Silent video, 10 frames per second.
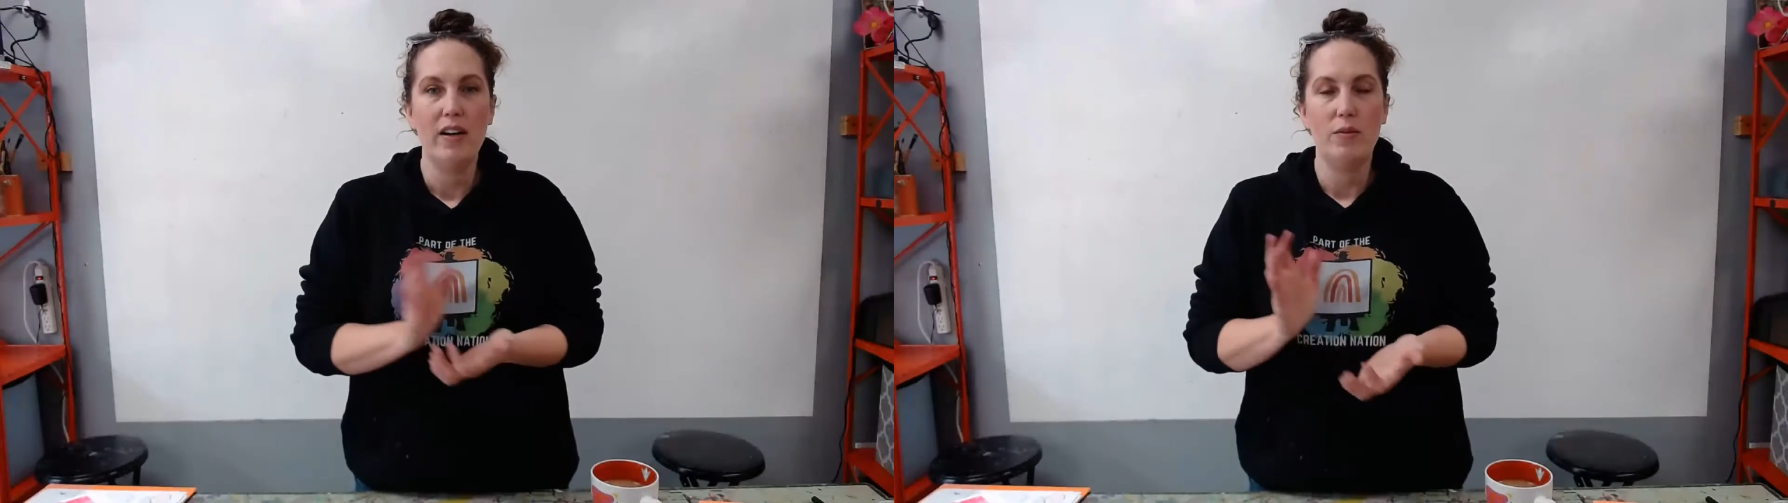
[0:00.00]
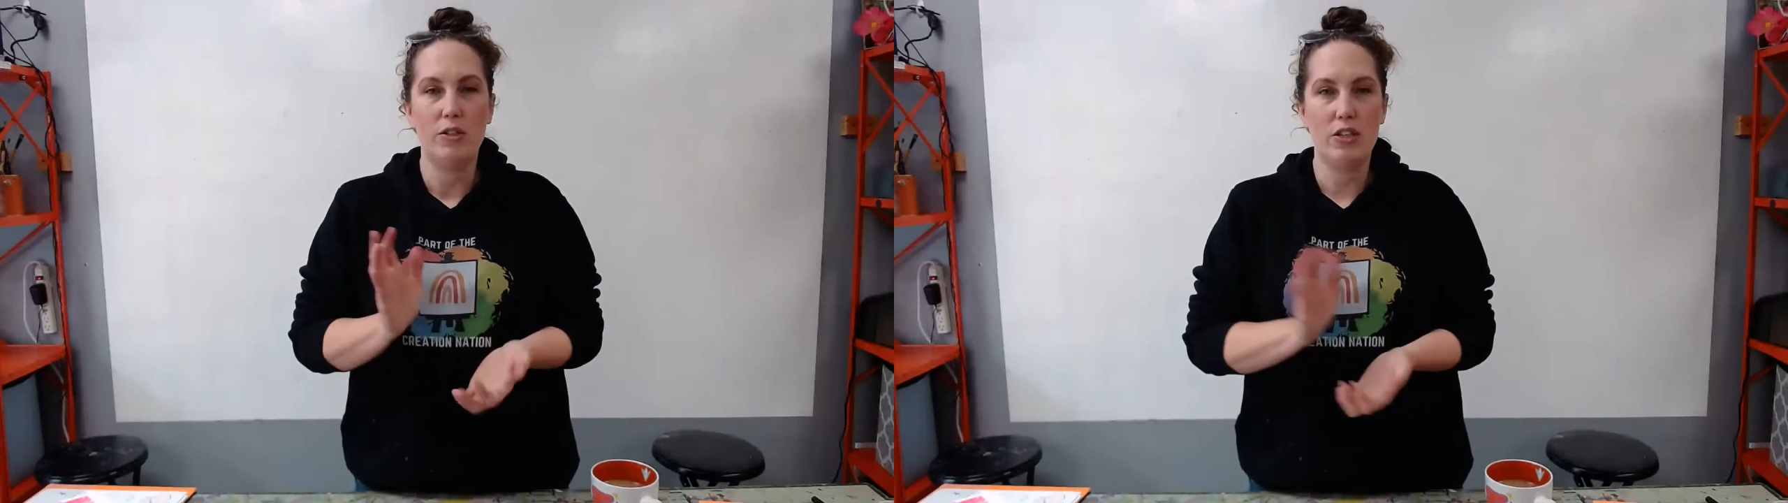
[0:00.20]

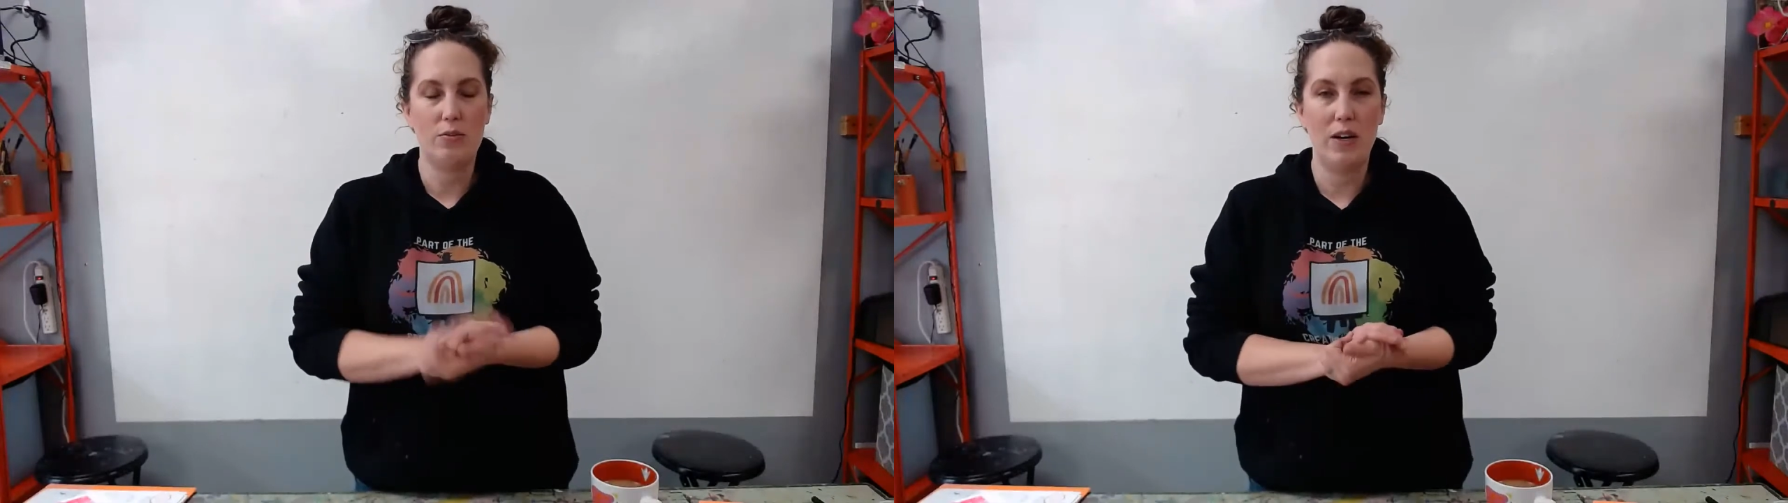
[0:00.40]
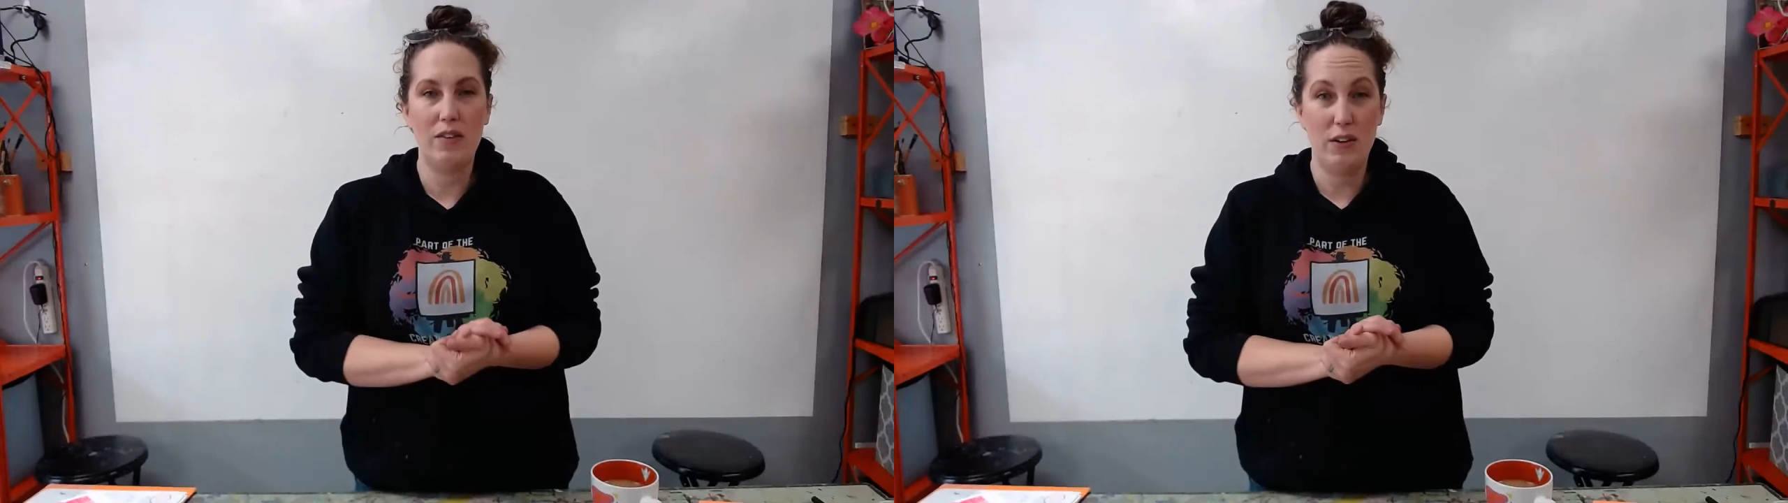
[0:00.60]
which is
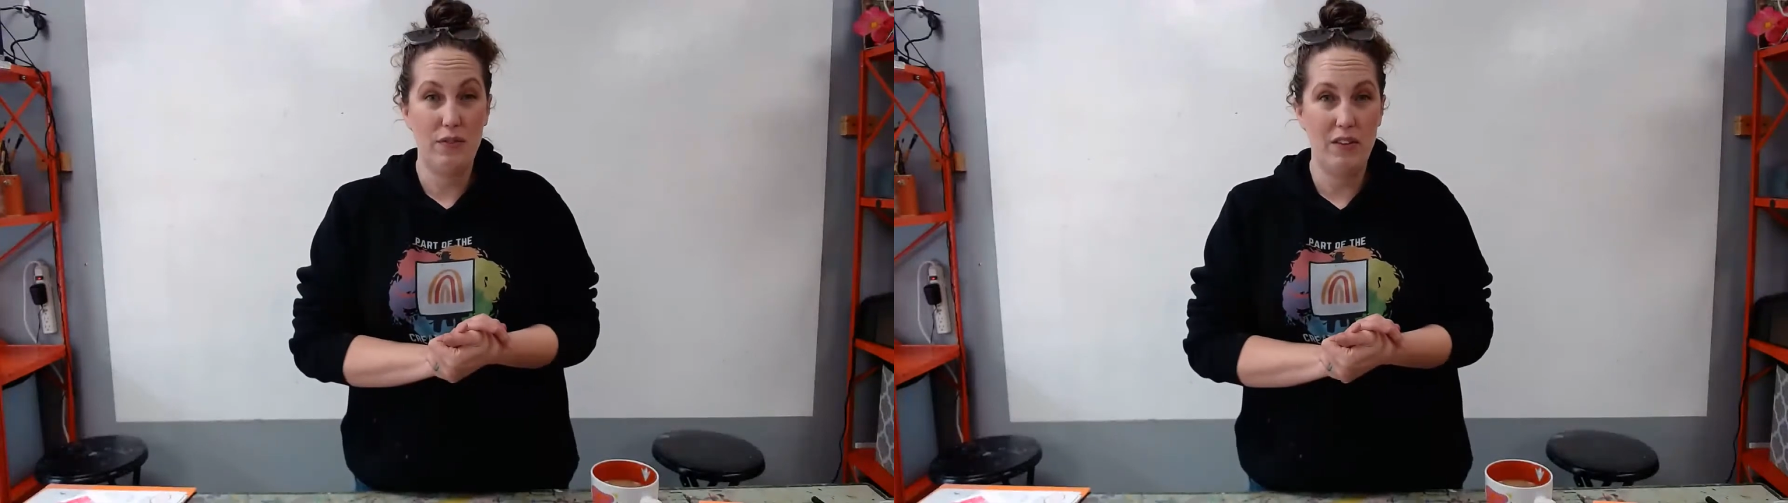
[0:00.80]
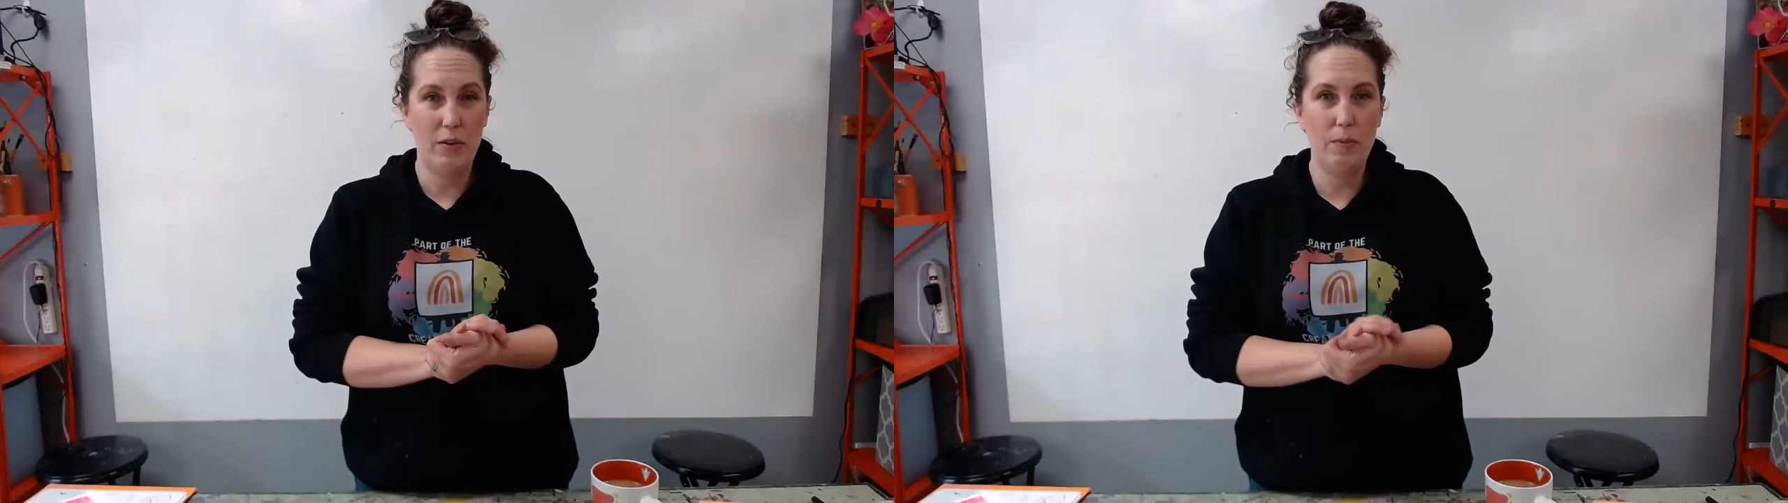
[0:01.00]
one of our
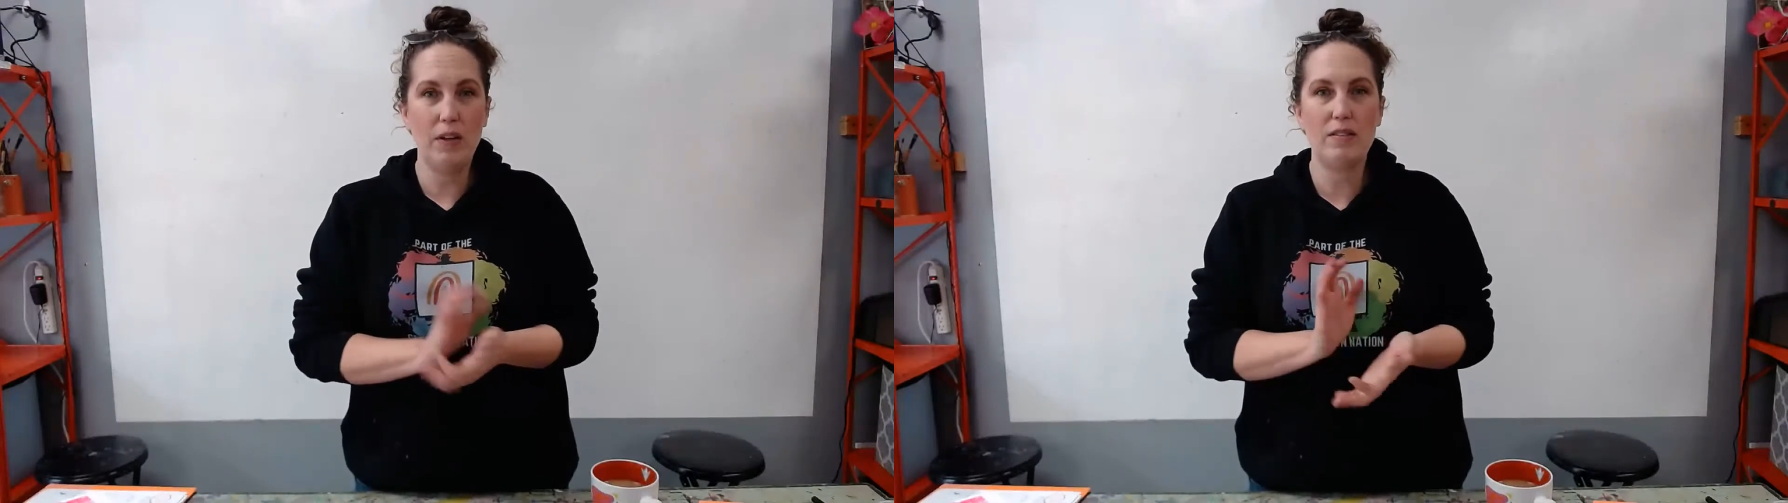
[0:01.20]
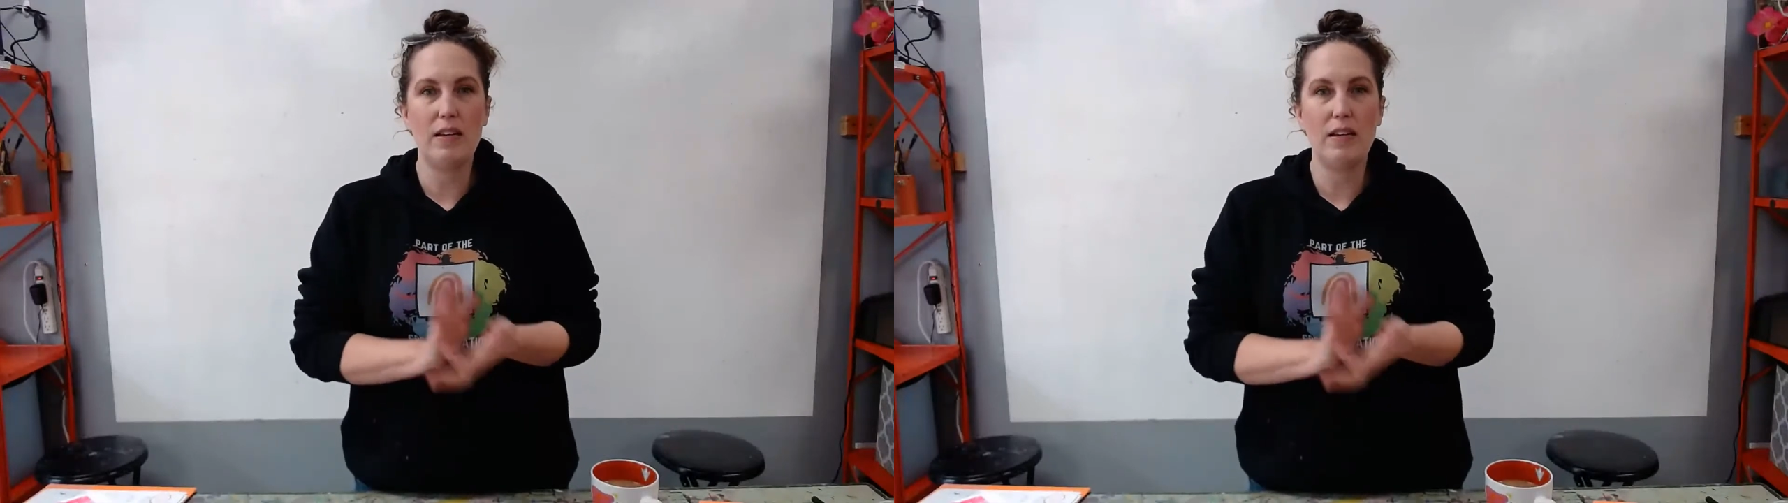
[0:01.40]
favorites.